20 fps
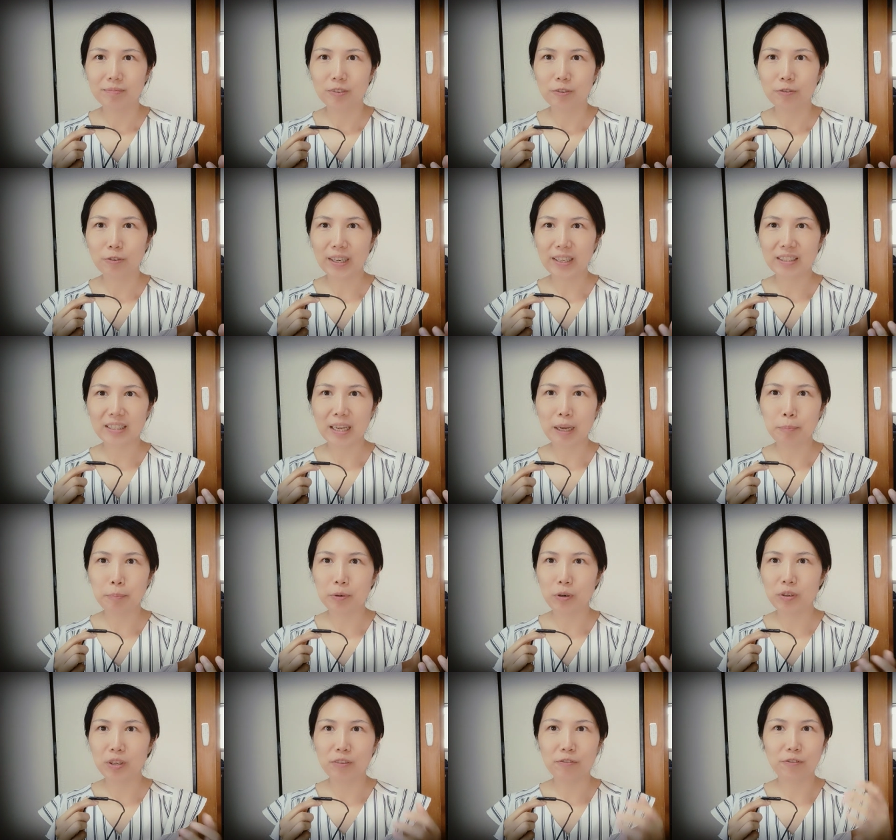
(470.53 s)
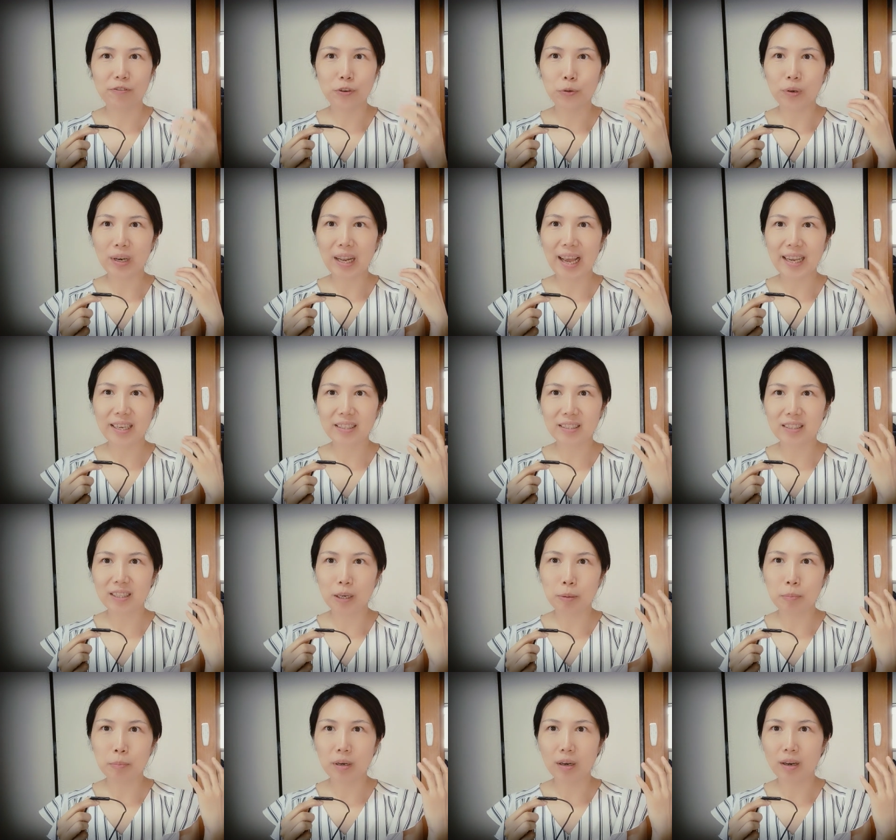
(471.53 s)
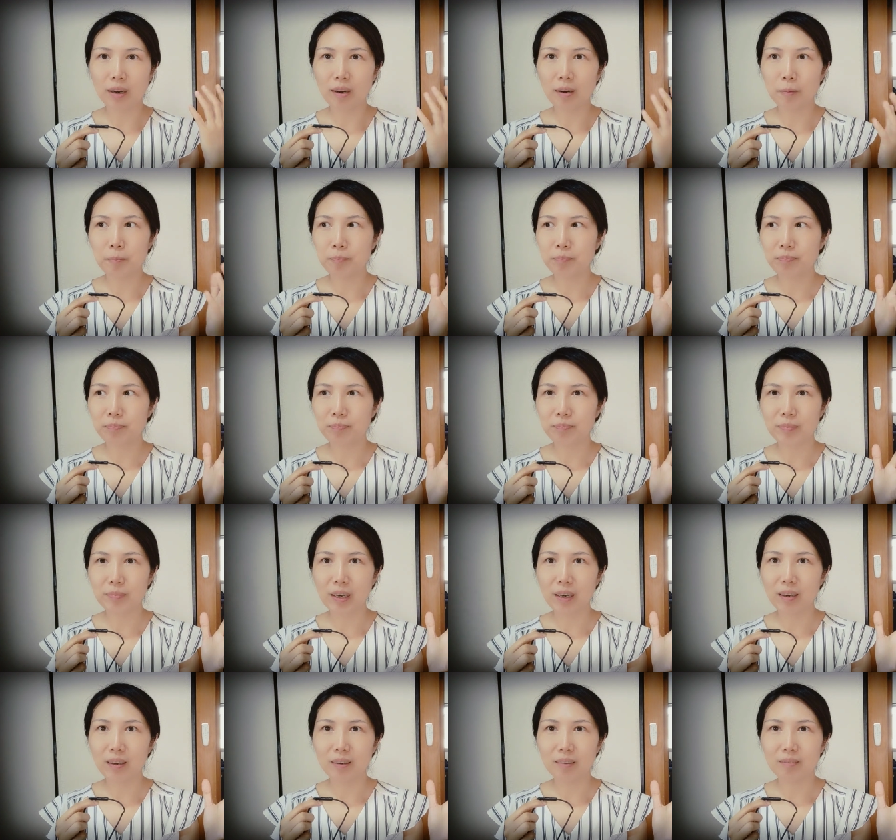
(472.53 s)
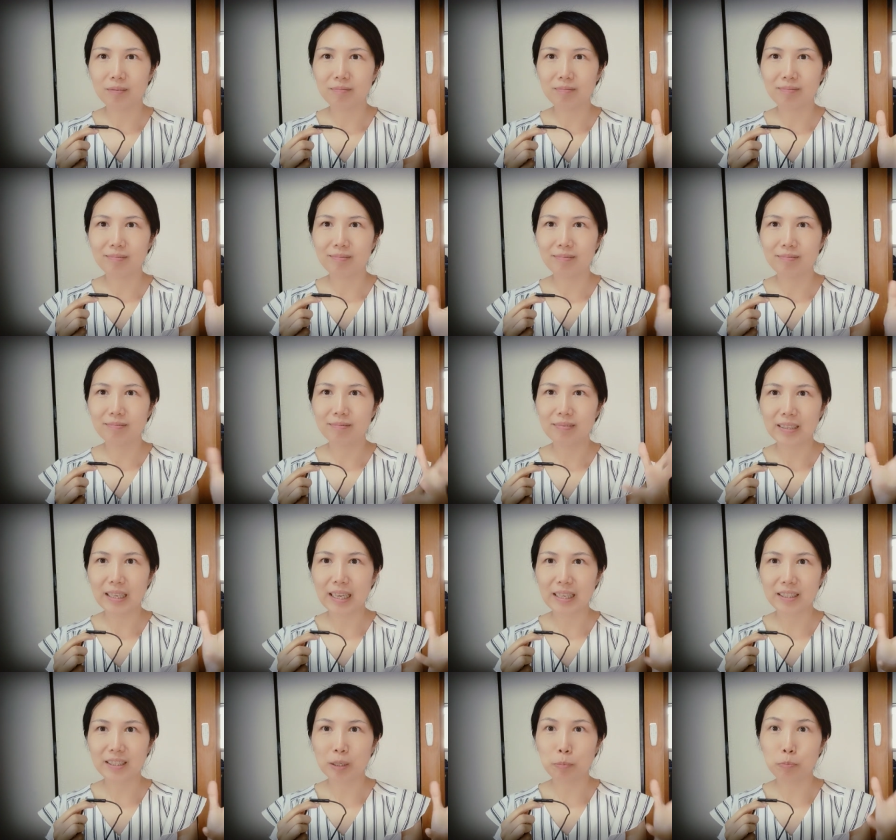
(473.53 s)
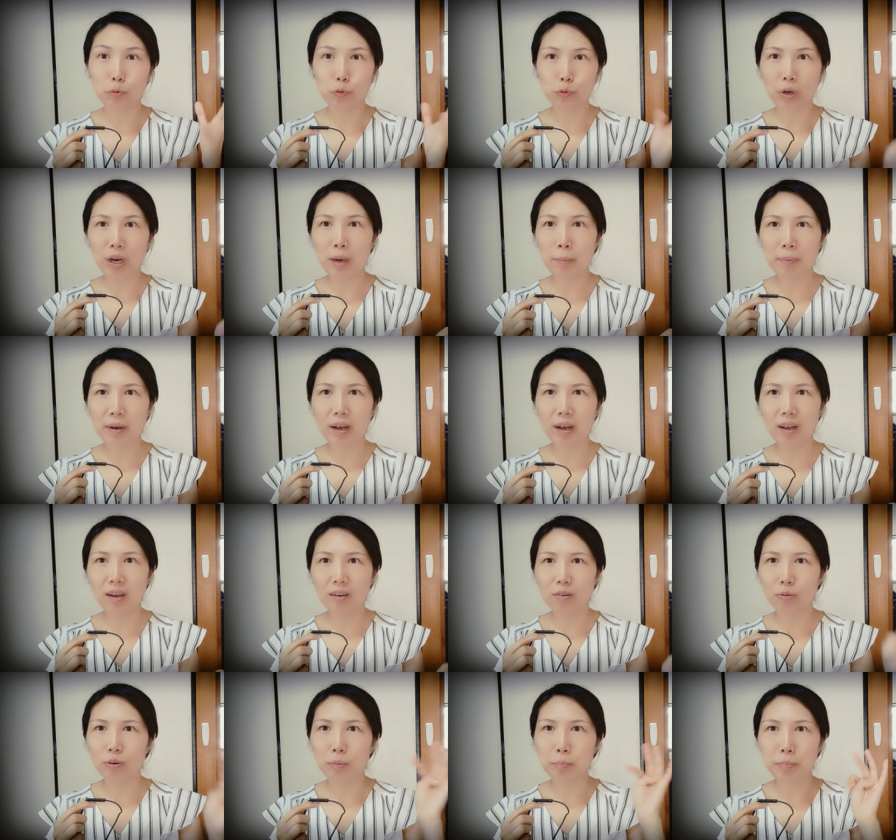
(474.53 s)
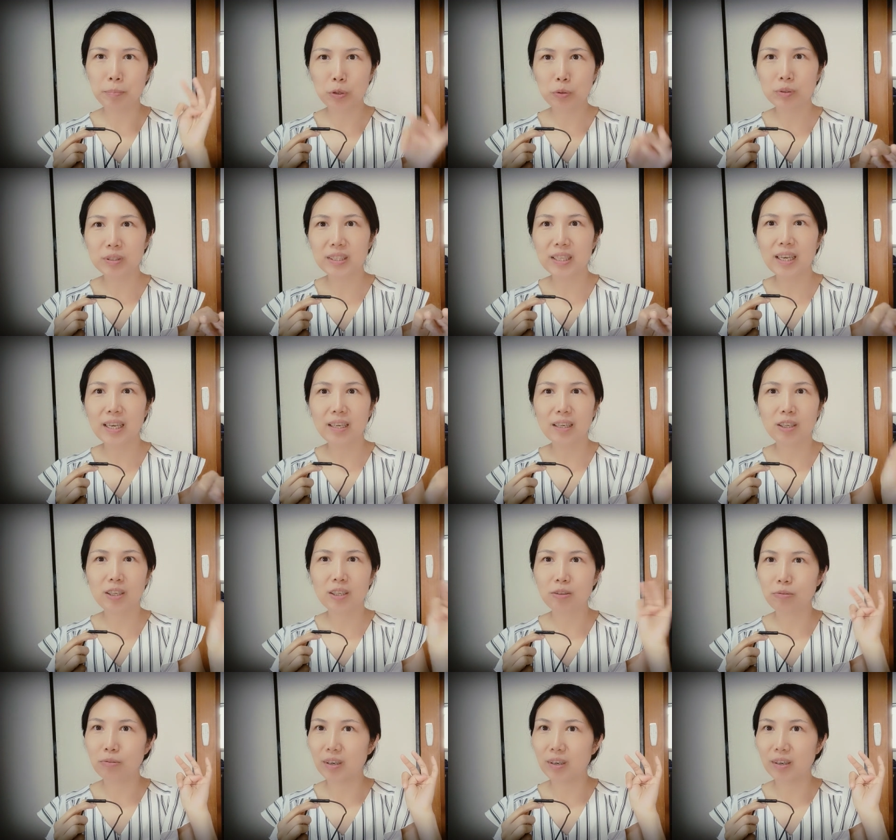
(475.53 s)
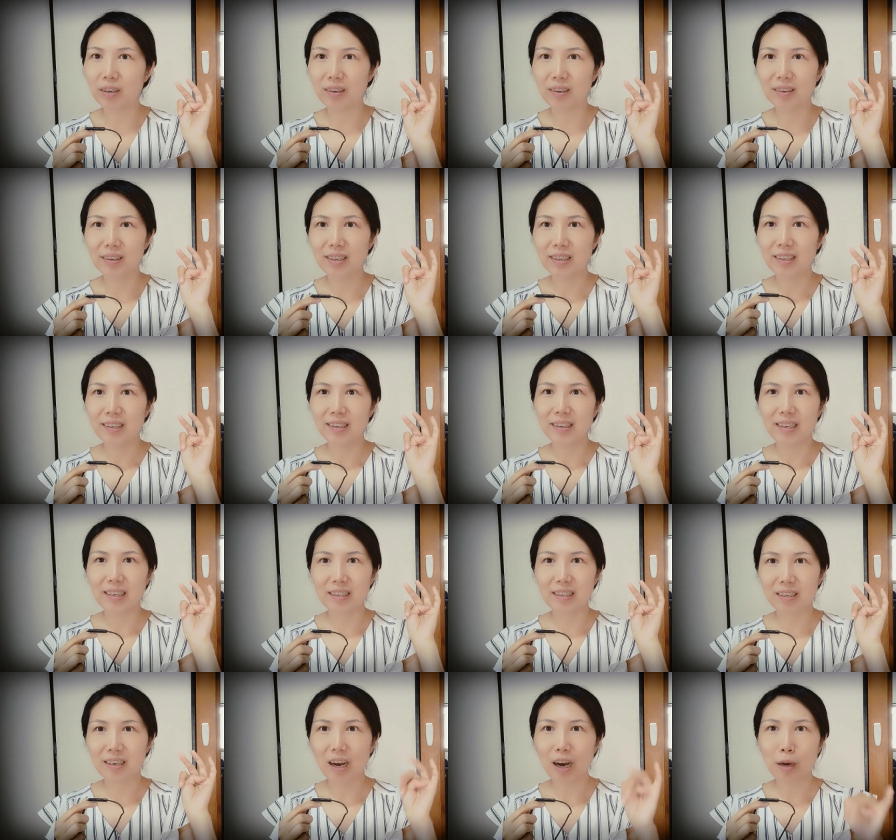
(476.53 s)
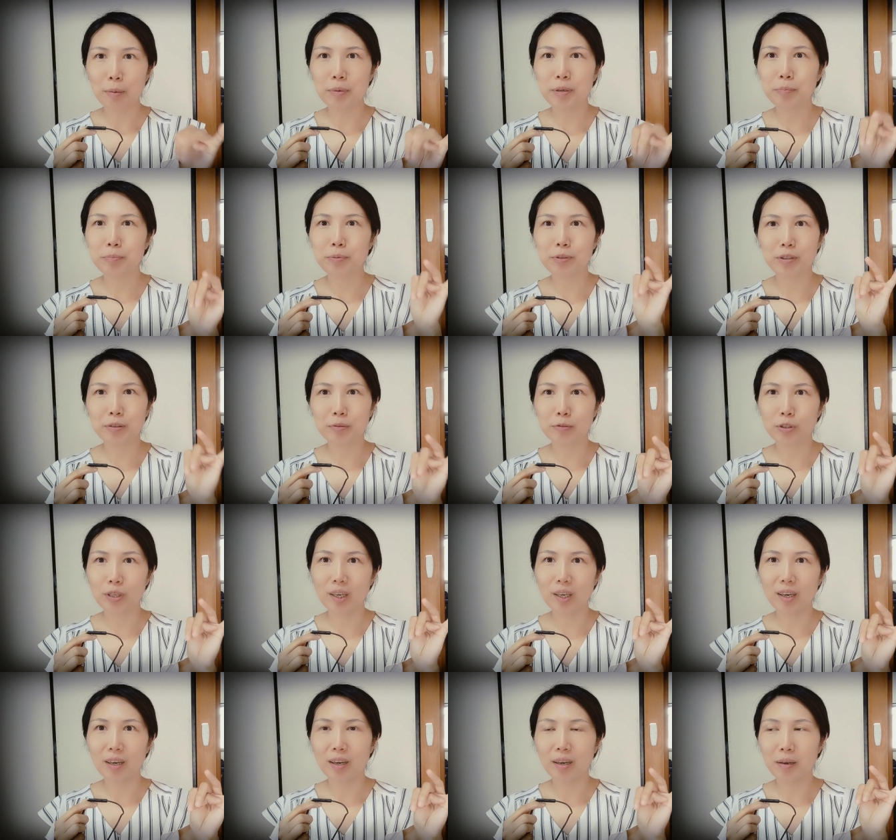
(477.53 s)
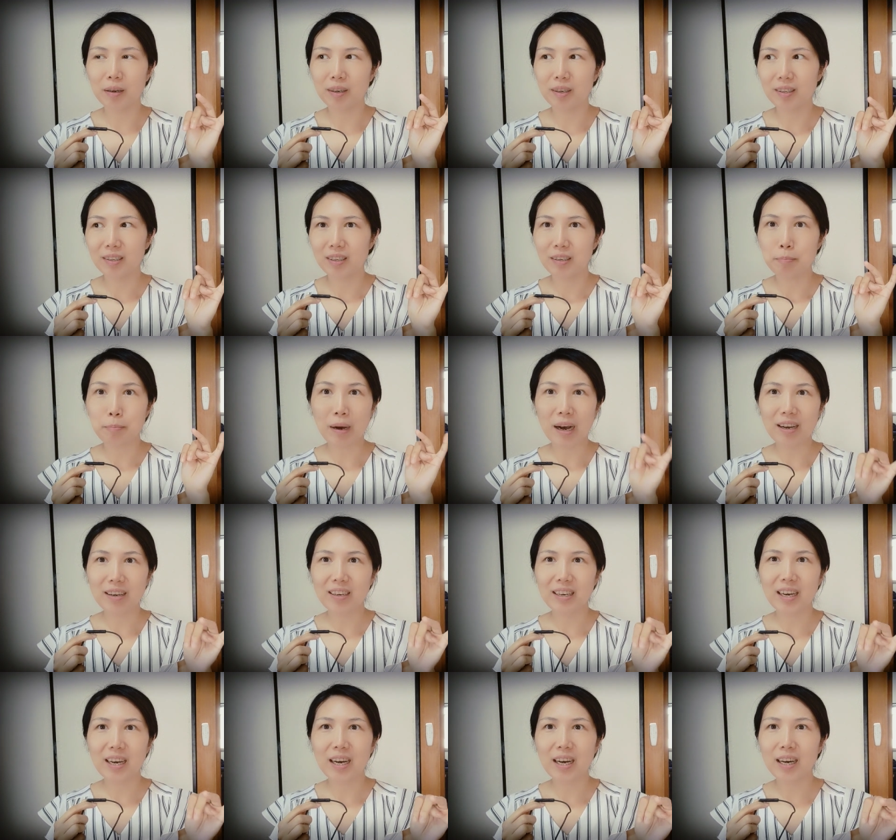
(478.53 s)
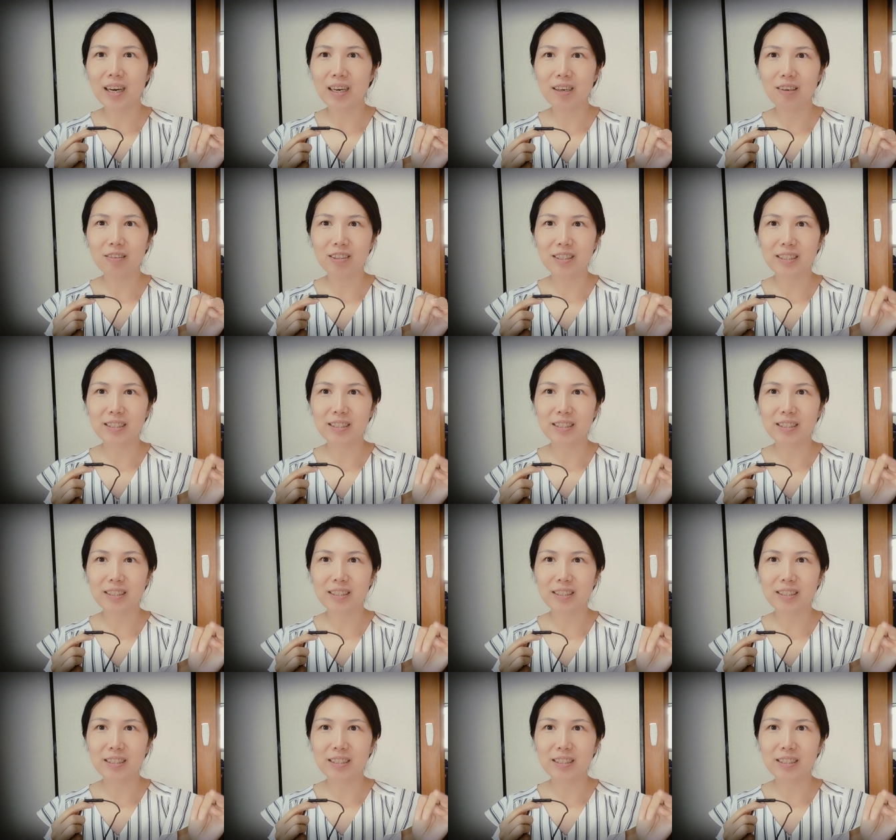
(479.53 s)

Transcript: for example, if you like some uh, um, like some drama or music or like comic book uh, manga or